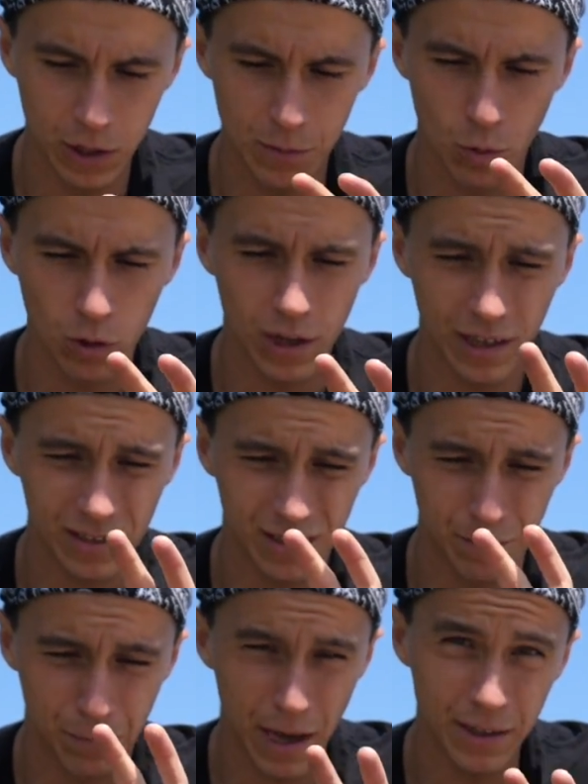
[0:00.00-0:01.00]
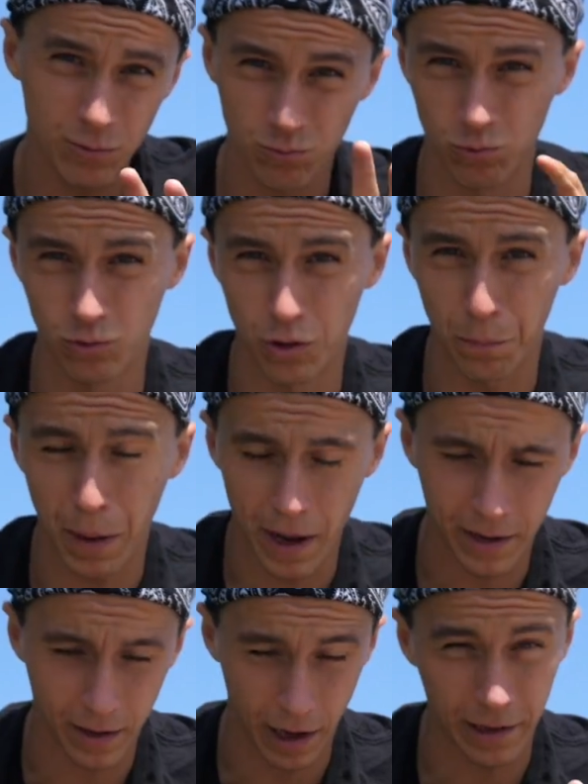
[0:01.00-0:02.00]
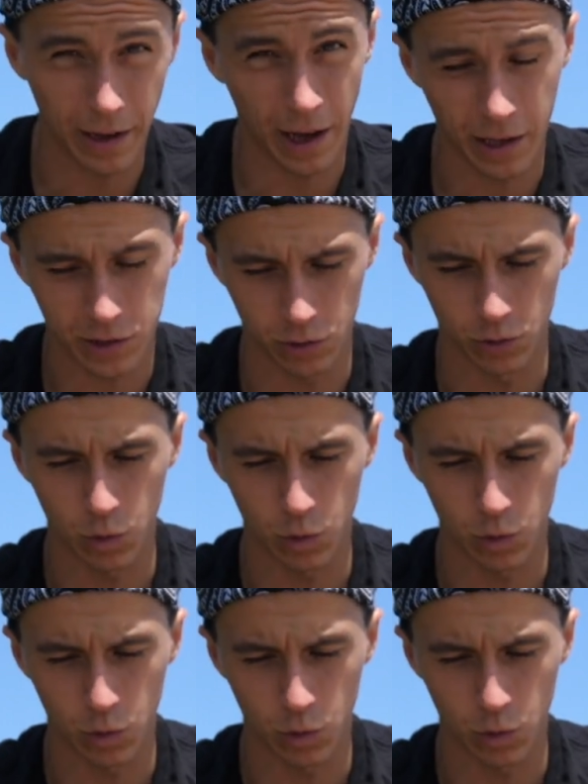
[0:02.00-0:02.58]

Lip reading: you're more likely to bend and ruin your peg and axle.